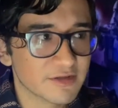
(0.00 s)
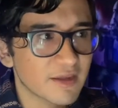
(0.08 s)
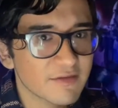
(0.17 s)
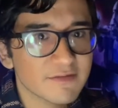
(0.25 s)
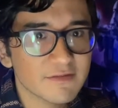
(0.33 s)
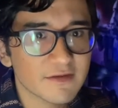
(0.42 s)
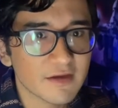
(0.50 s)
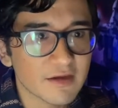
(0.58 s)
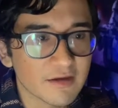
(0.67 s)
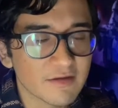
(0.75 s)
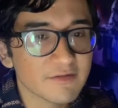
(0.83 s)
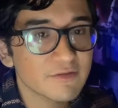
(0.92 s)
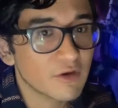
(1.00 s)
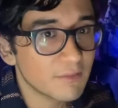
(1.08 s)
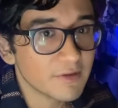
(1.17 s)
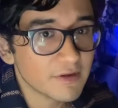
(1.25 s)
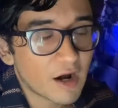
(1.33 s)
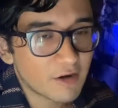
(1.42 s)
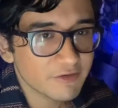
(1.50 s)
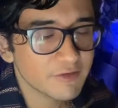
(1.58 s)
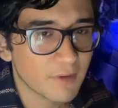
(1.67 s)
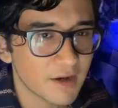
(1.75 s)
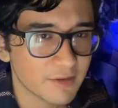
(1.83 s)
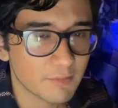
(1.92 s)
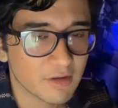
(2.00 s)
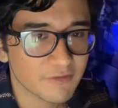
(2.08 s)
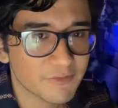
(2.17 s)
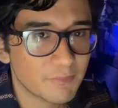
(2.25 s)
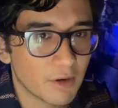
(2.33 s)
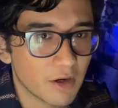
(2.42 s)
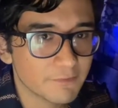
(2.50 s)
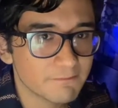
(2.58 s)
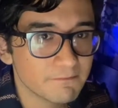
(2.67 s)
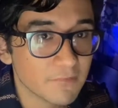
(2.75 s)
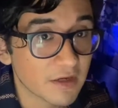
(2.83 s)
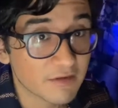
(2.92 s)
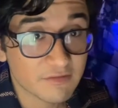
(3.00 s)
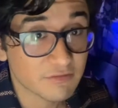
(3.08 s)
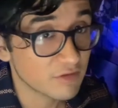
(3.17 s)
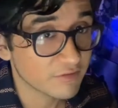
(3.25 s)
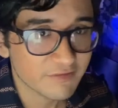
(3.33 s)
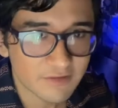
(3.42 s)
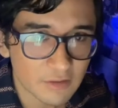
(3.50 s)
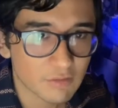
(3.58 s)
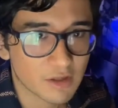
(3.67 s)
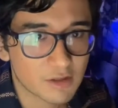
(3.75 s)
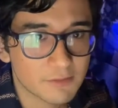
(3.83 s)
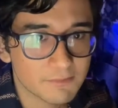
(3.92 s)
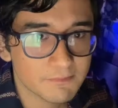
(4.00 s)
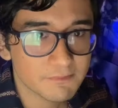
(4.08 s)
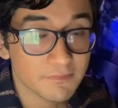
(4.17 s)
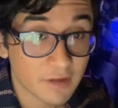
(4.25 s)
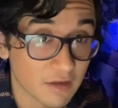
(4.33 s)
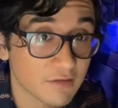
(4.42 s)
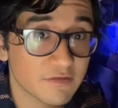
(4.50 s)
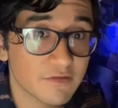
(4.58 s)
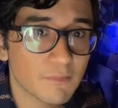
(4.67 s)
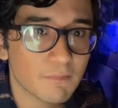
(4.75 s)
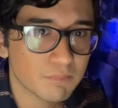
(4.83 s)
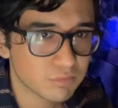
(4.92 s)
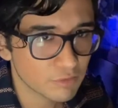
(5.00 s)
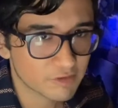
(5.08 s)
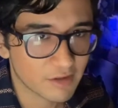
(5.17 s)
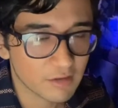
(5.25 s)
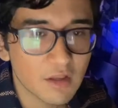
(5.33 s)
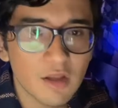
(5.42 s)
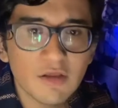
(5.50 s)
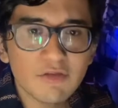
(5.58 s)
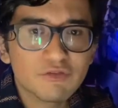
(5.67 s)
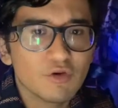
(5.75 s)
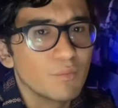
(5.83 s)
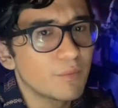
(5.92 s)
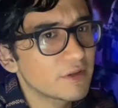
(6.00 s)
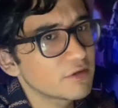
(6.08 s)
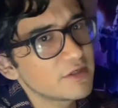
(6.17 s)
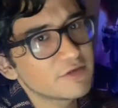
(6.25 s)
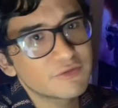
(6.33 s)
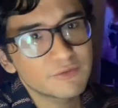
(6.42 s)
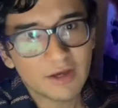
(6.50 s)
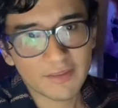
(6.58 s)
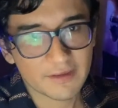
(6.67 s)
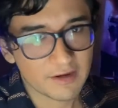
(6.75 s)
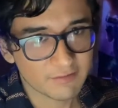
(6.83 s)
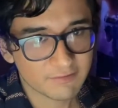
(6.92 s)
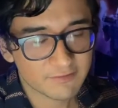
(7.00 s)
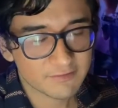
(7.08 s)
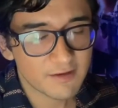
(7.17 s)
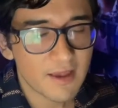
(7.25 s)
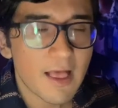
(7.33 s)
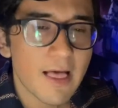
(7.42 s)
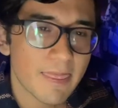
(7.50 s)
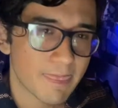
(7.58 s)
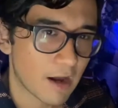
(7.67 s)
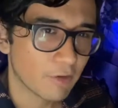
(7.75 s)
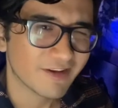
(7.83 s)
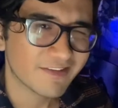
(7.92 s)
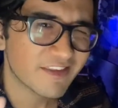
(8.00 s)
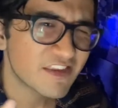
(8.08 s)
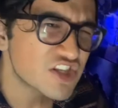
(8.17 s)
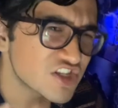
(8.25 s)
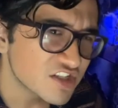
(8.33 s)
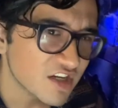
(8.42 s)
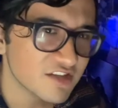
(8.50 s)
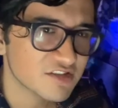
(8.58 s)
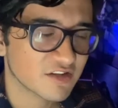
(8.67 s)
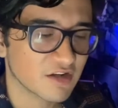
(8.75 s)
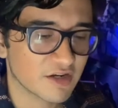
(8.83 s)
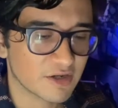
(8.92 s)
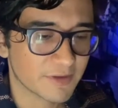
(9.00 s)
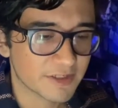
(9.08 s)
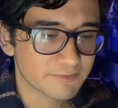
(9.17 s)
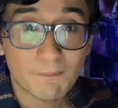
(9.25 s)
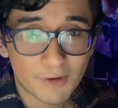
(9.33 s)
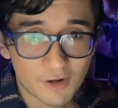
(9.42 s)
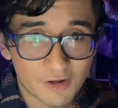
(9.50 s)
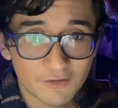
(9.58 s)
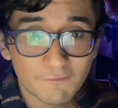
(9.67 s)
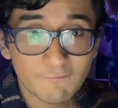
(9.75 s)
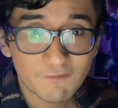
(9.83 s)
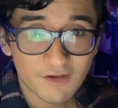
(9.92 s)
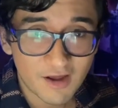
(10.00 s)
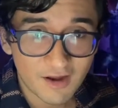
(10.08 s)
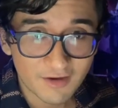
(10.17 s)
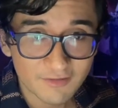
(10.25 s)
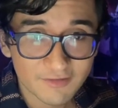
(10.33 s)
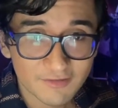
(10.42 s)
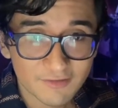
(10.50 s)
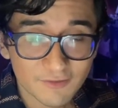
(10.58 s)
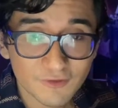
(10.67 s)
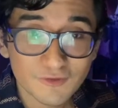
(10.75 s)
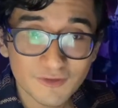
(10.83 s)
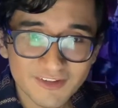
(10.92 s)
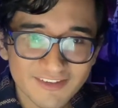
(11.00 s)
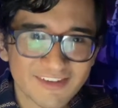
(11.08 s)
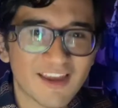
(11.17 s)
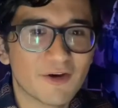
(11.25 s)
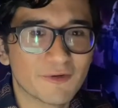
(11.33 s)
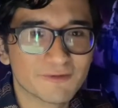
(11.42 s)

Yes, are some animals, but it's not singular. It's plural. So we don't need to add the S. Now let's change it a little bit. Bird flies to the south.